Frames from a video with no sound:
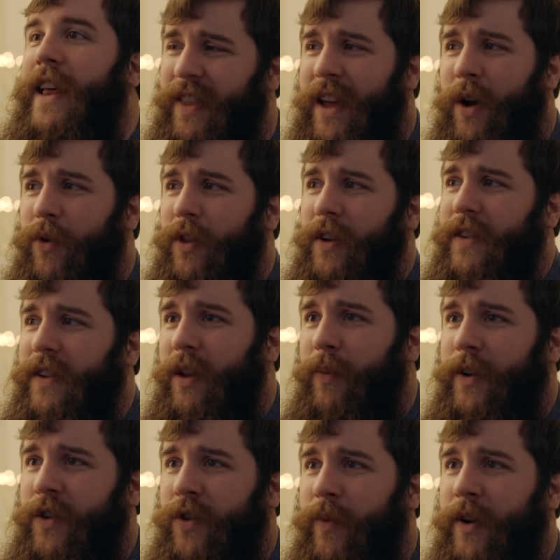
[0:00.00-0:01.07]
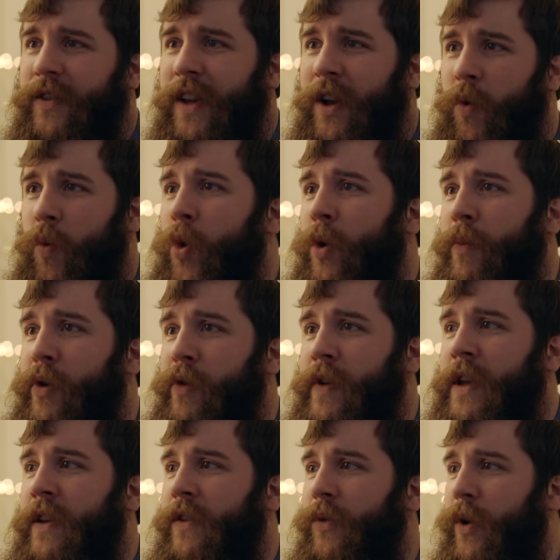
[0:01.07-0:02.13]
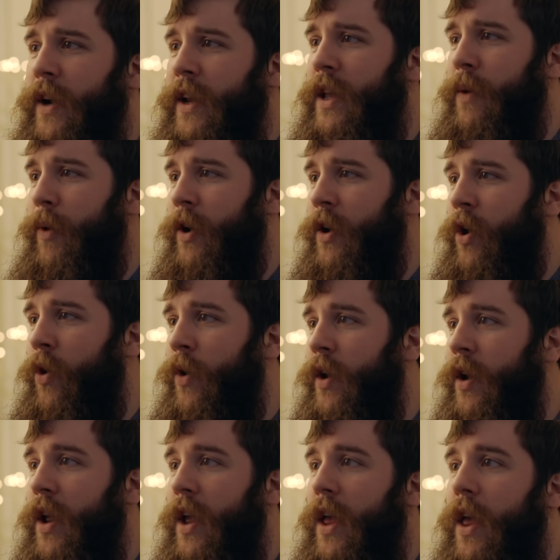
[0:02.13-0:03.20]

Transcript: That one looks a little bit too much like a war movie, so we're going to keep on going.